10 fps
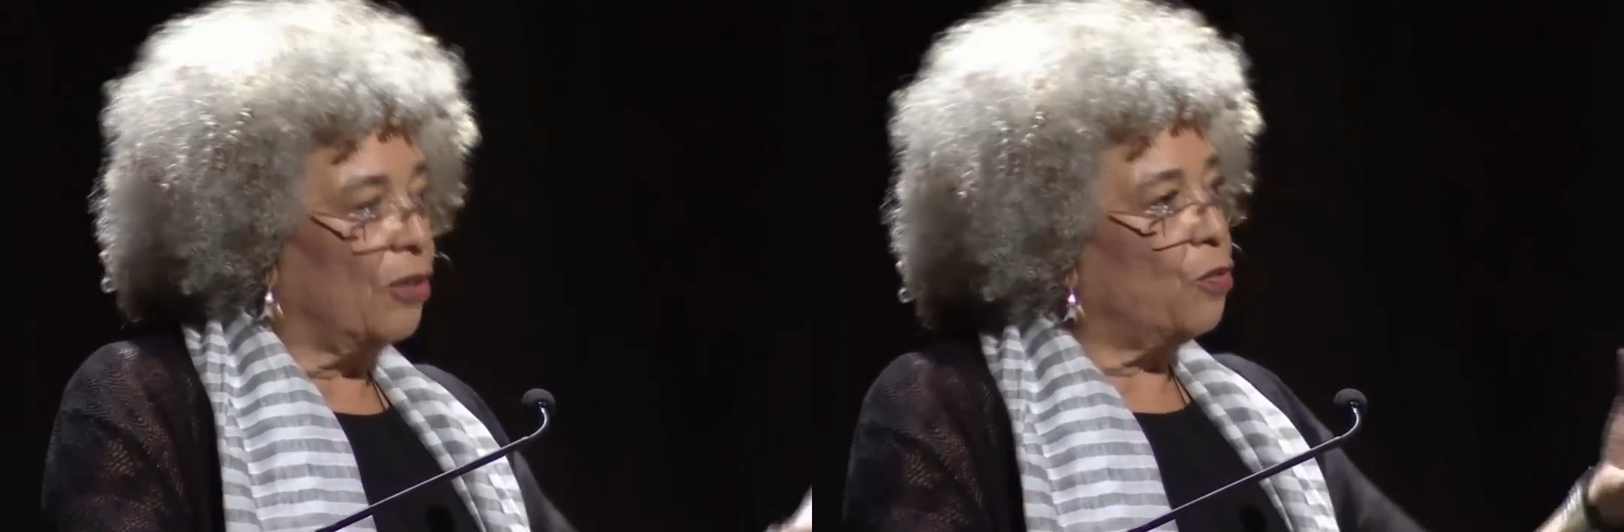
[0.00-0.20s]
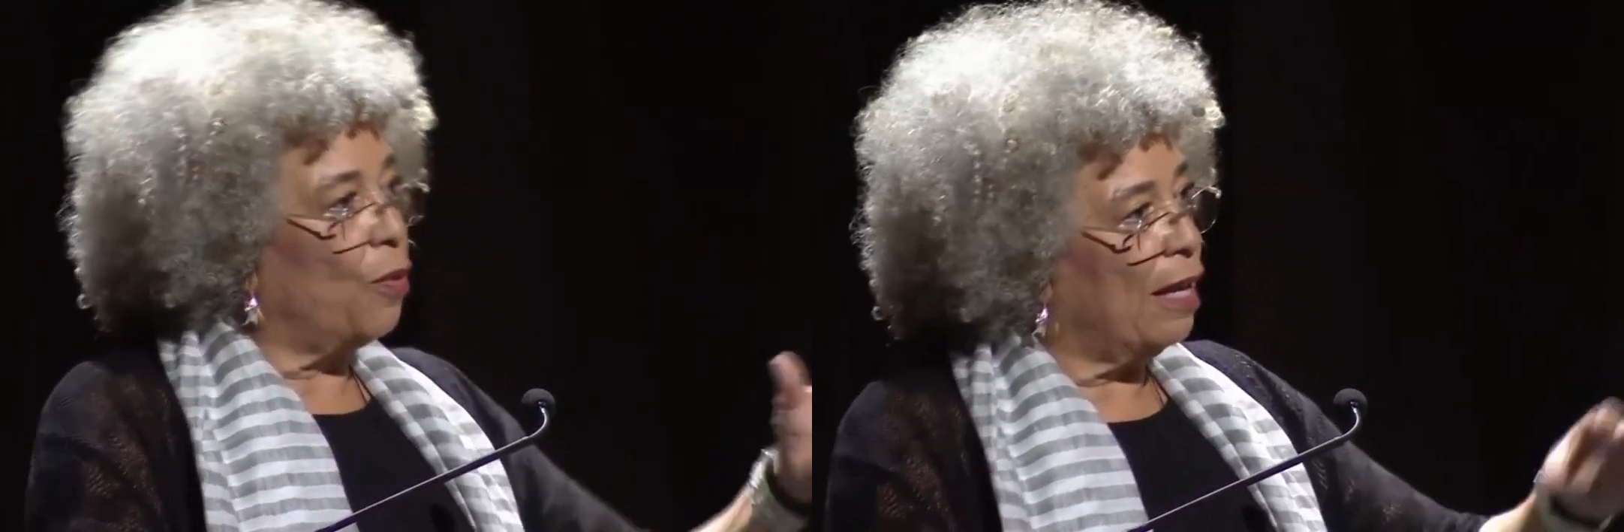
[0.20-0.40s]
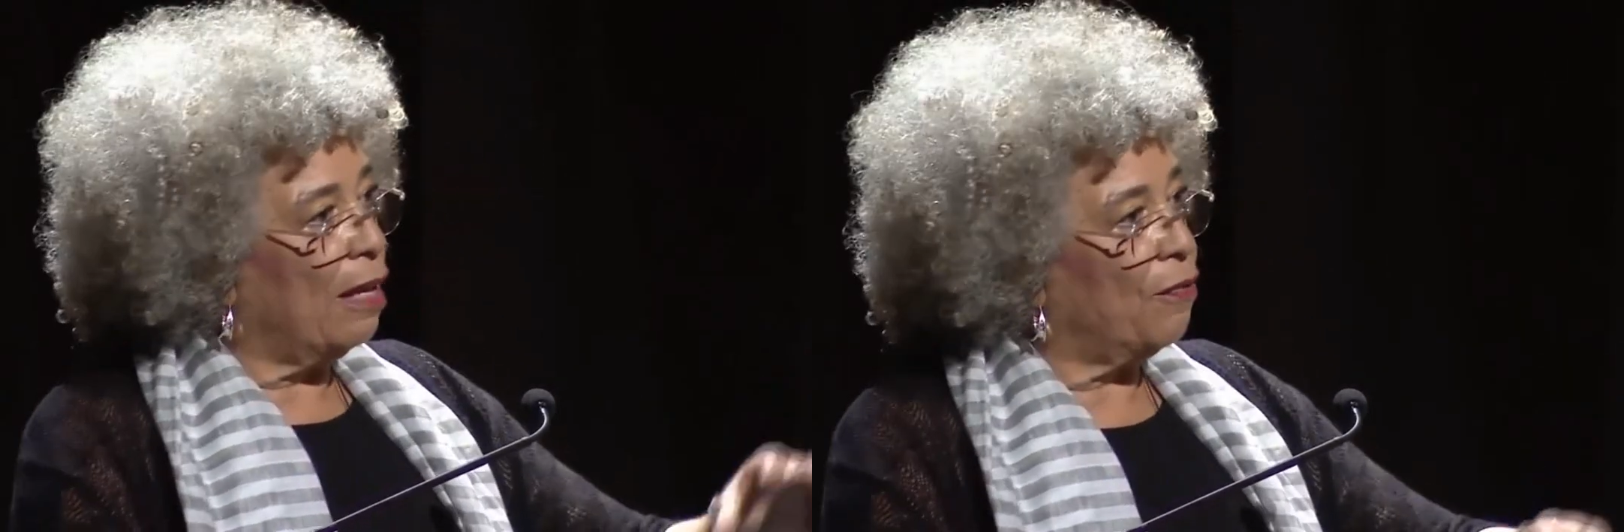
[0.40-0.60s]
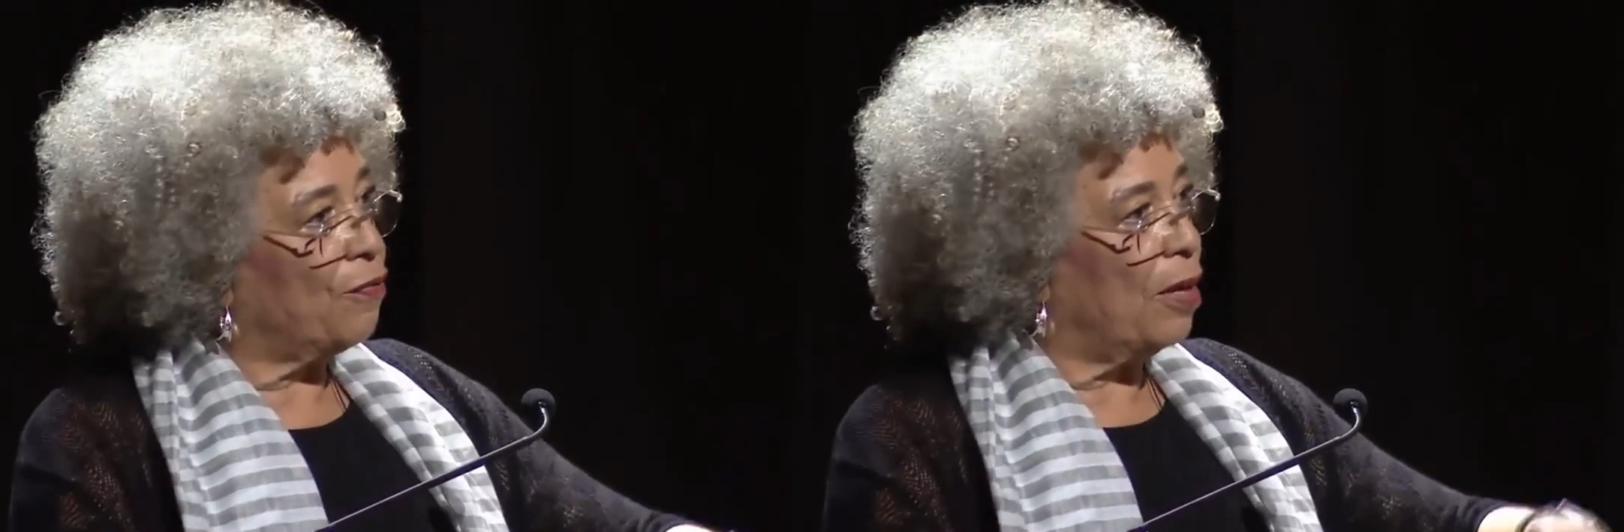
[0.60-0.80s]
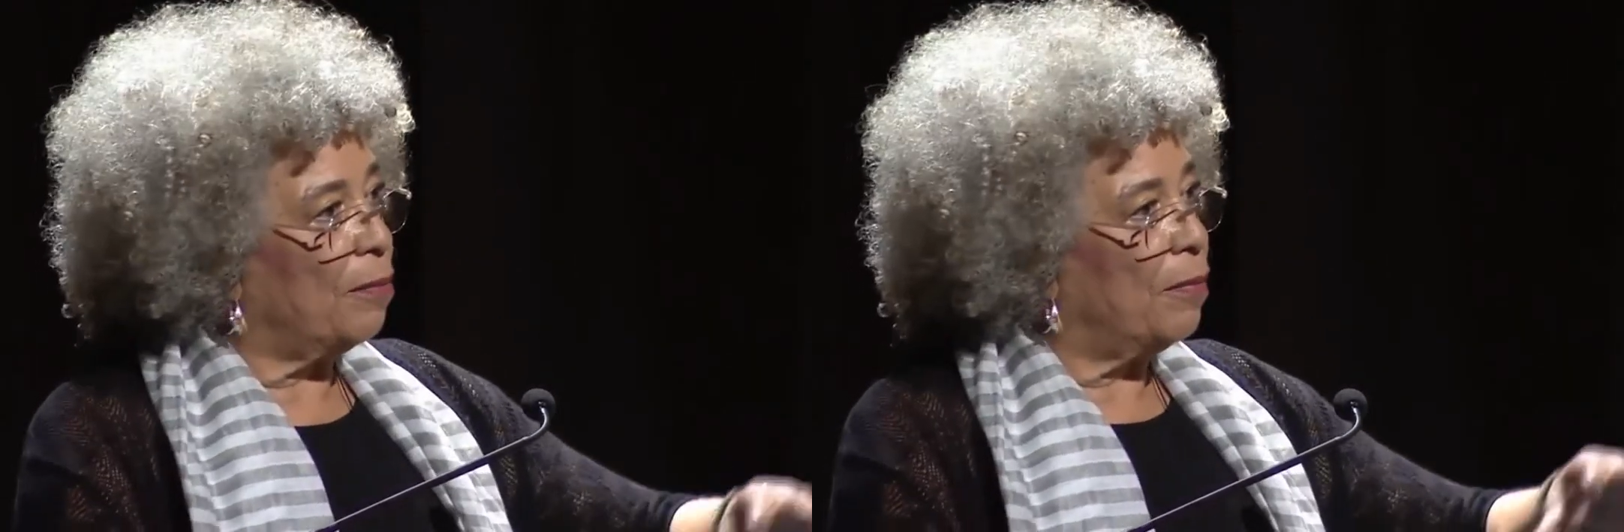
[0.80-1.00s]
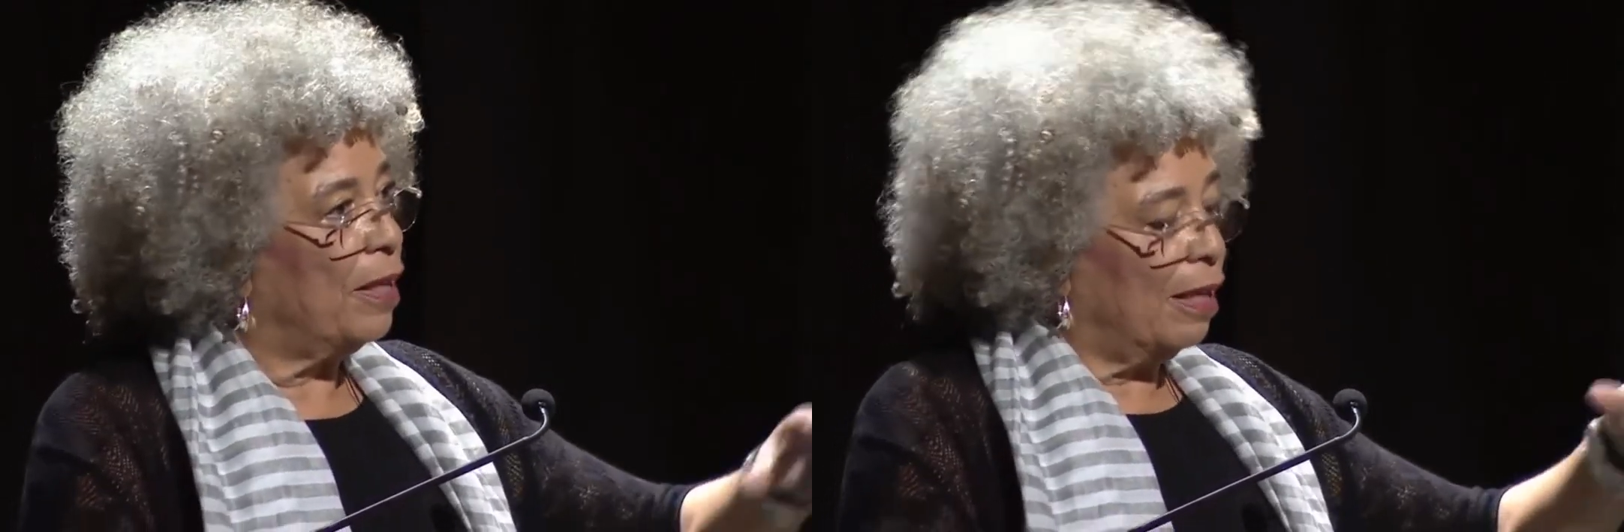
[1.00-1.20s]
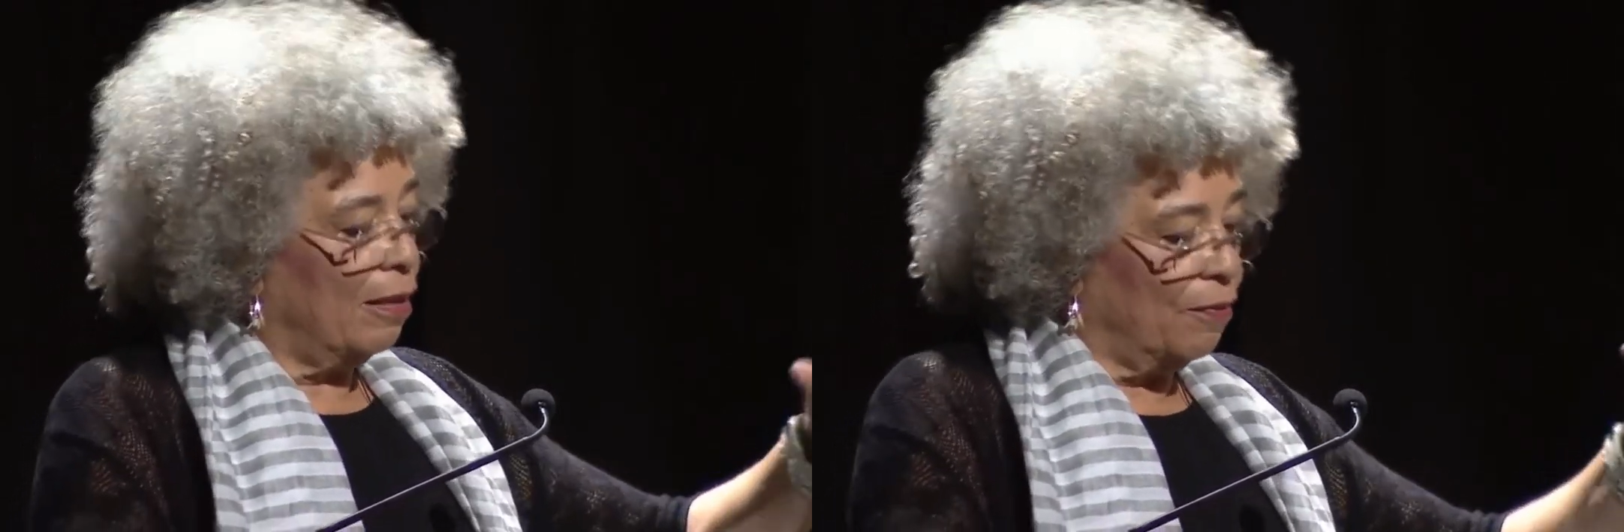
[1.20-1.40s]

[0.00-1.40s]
away from